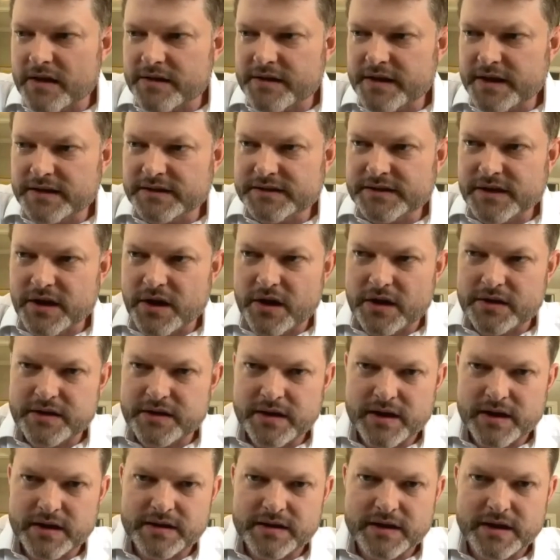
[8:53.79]
I think so.
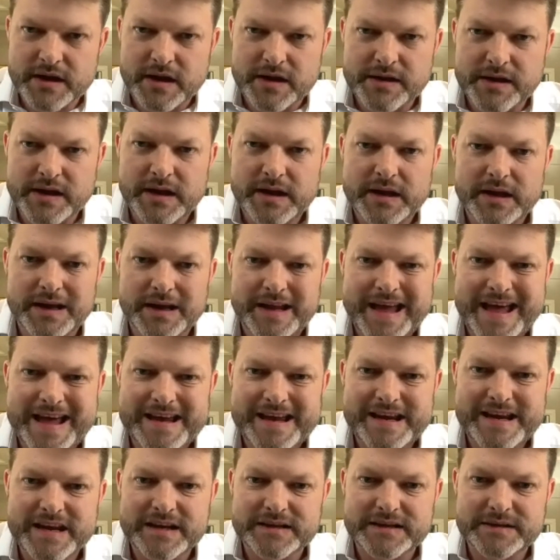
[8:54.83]
I think,
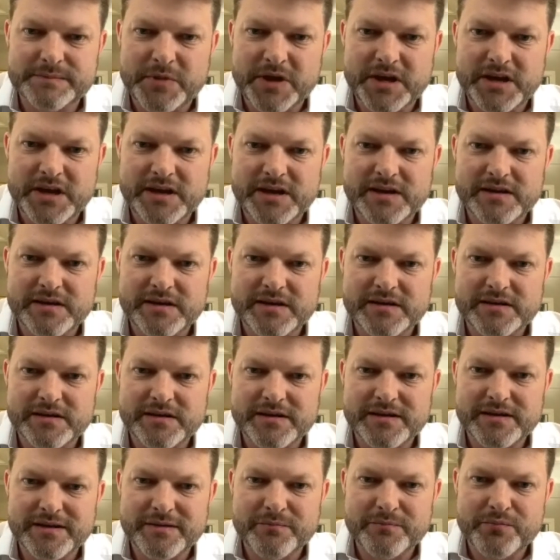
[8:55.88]
again, it's
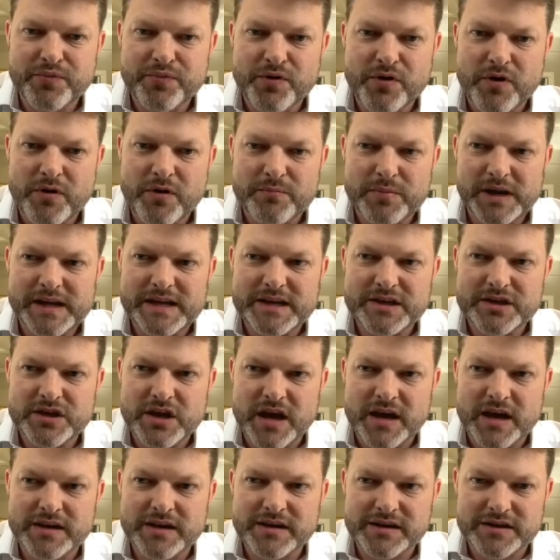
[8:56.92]
been
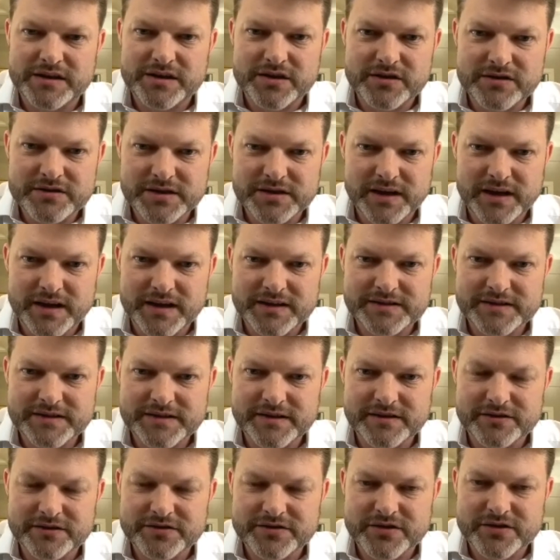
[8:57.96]
probably underutilised
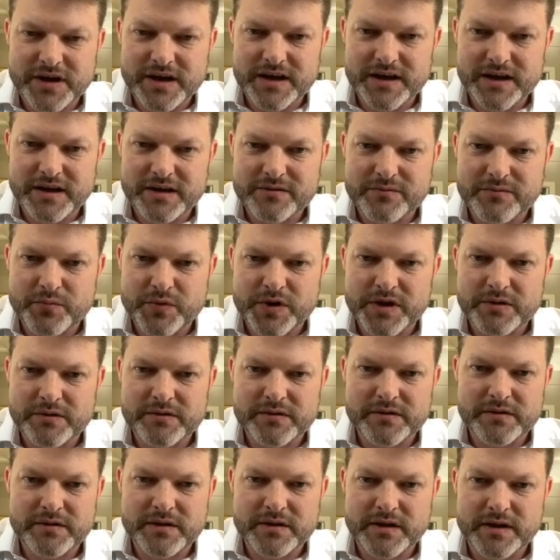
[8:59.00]
in Australia.
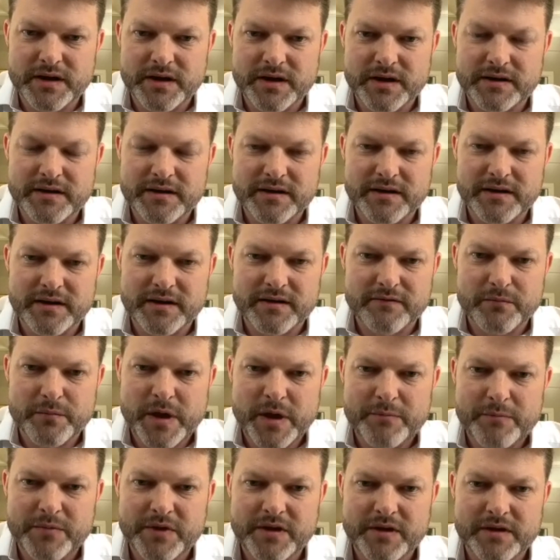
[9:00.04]
I
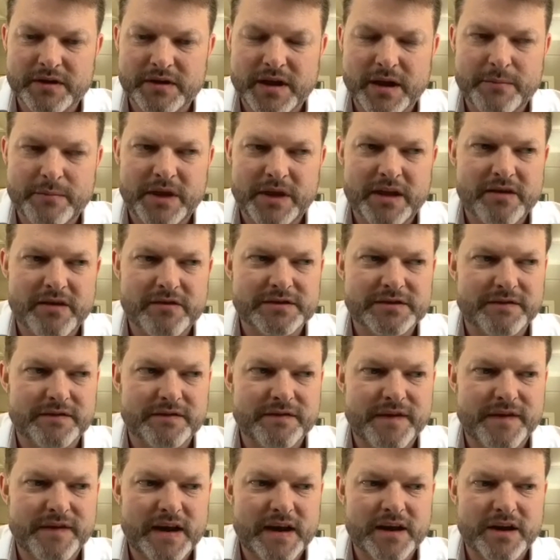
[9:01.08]
remember coming here as a
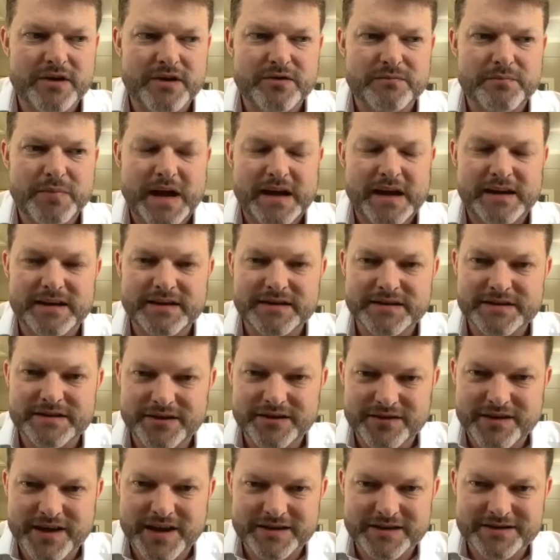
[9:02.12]
fellow back in
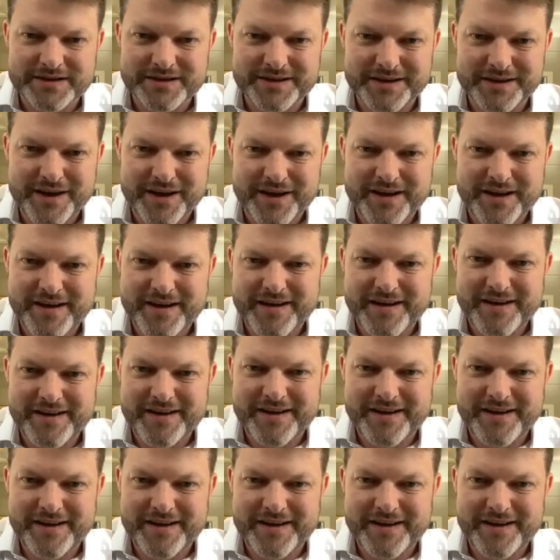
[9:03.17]
2009